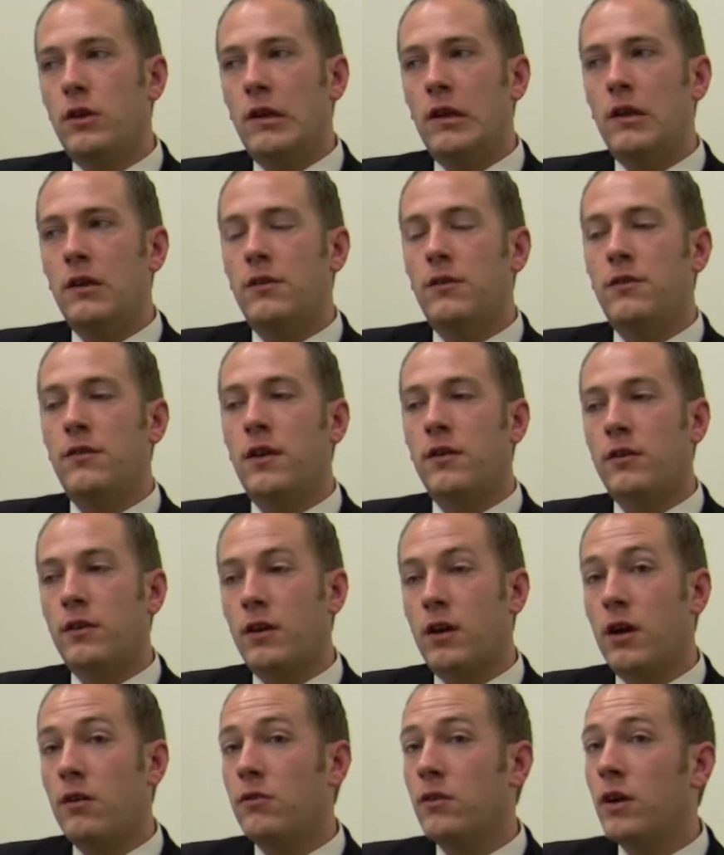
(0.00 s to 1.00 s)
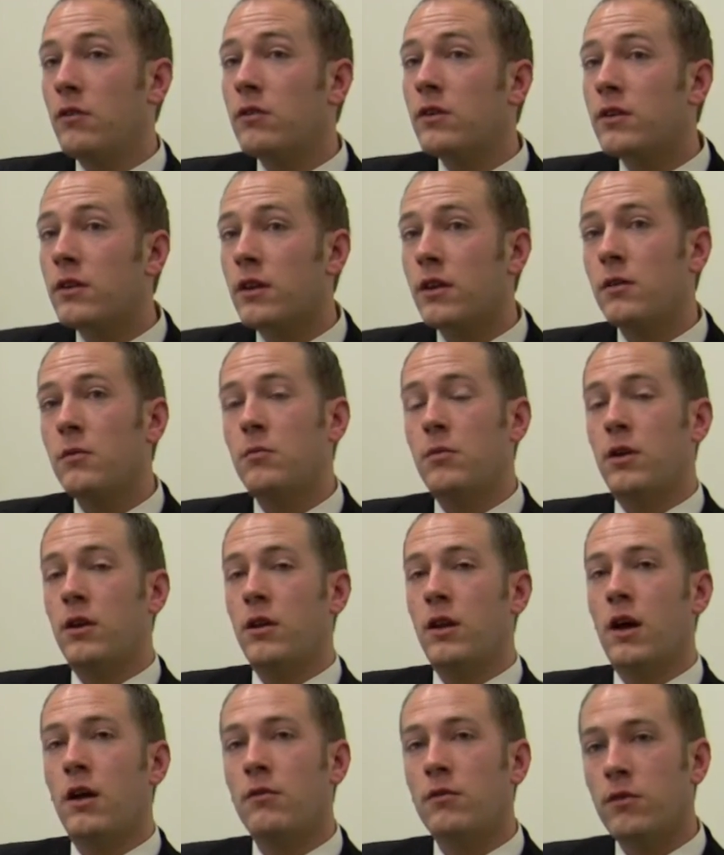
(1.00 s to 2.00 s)
It doesn't cover everything, but a
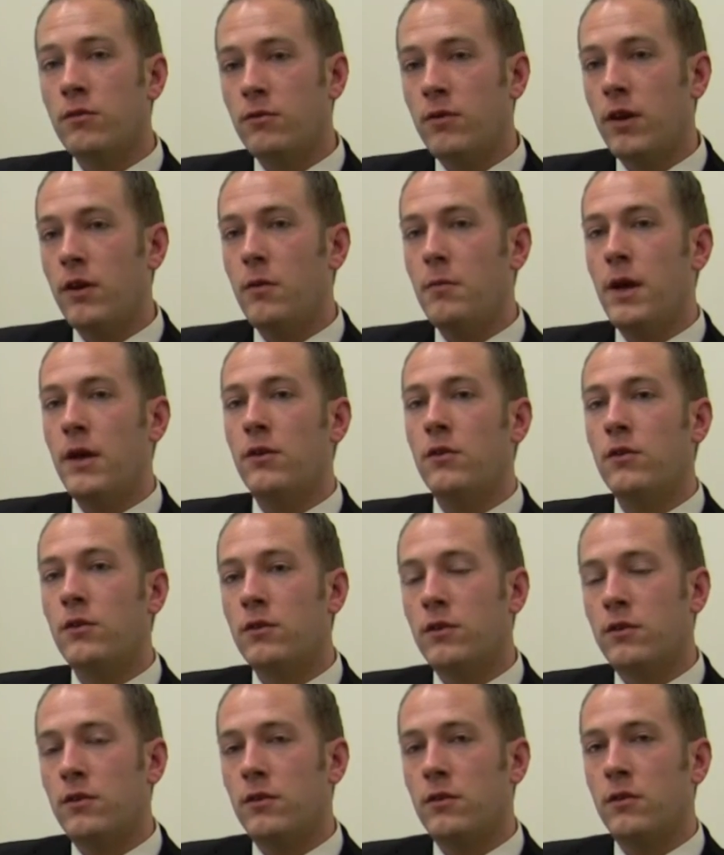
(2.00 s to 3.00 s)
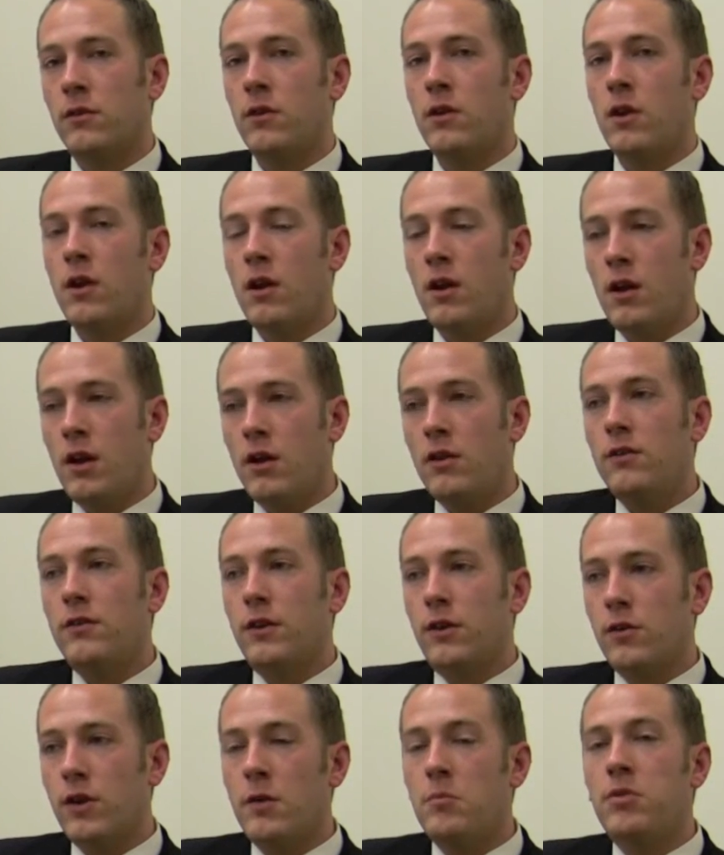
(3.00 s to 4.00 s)
lot of the fundamentals. It's
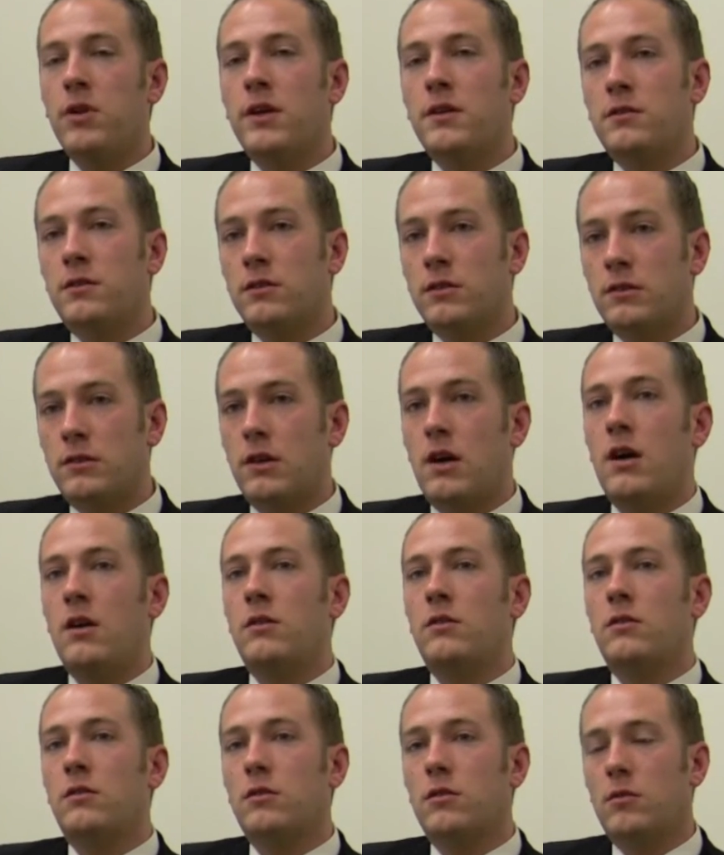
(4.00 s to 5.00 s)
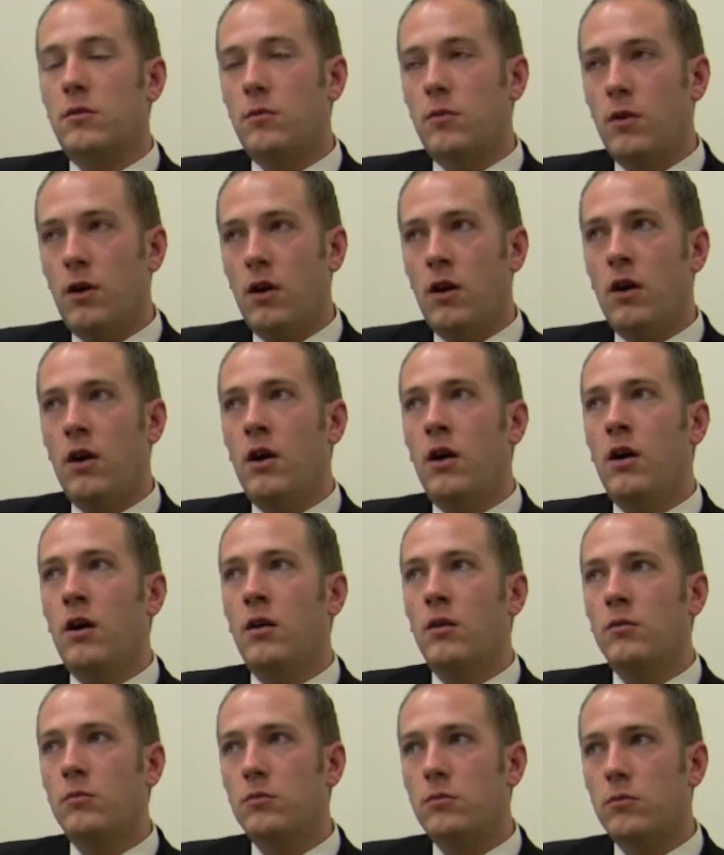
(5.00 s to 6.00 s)
a great place to start,
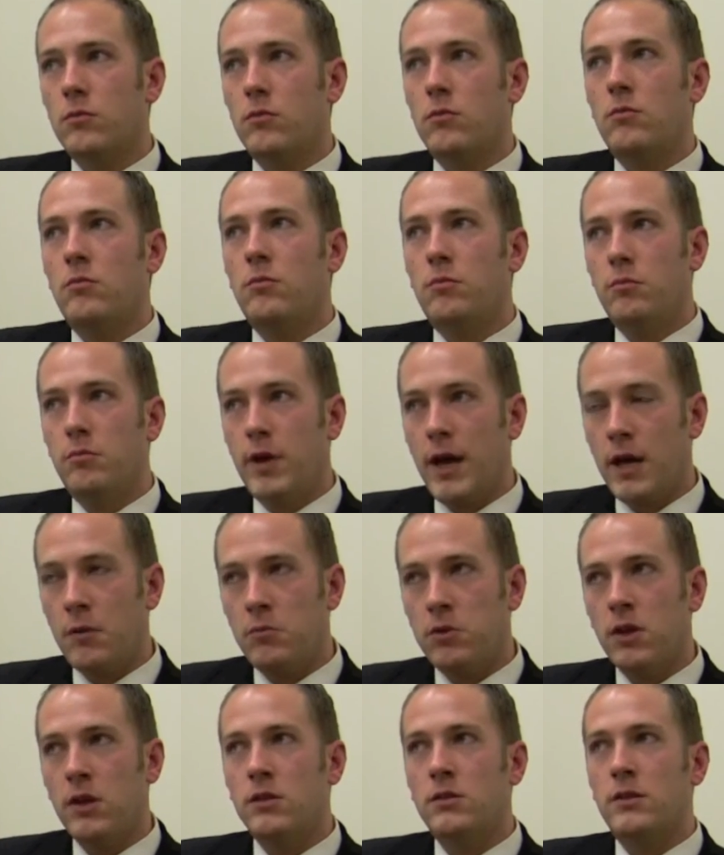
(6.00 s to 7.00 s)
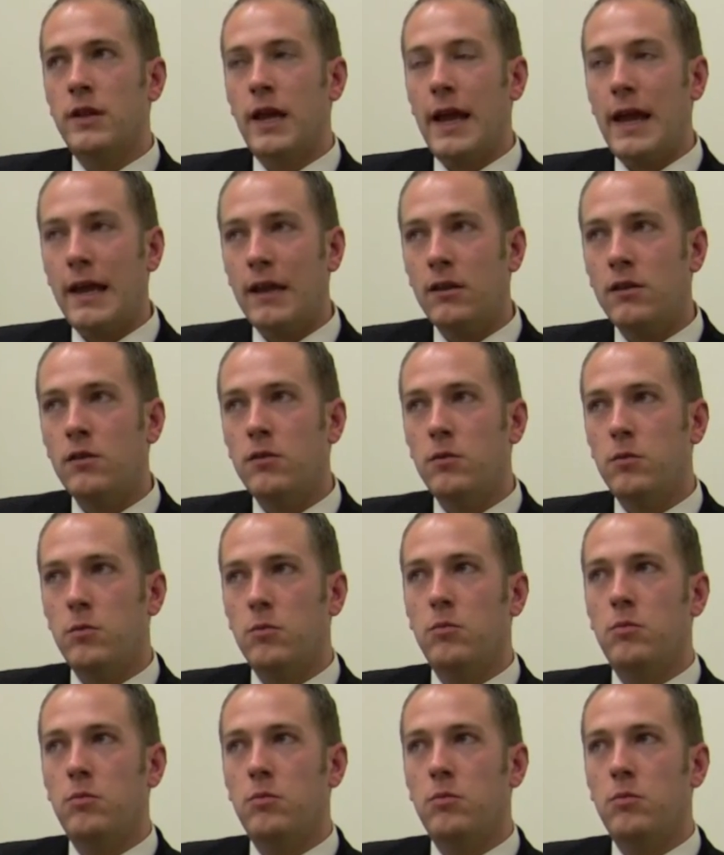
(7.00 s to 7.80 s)
bad place to end.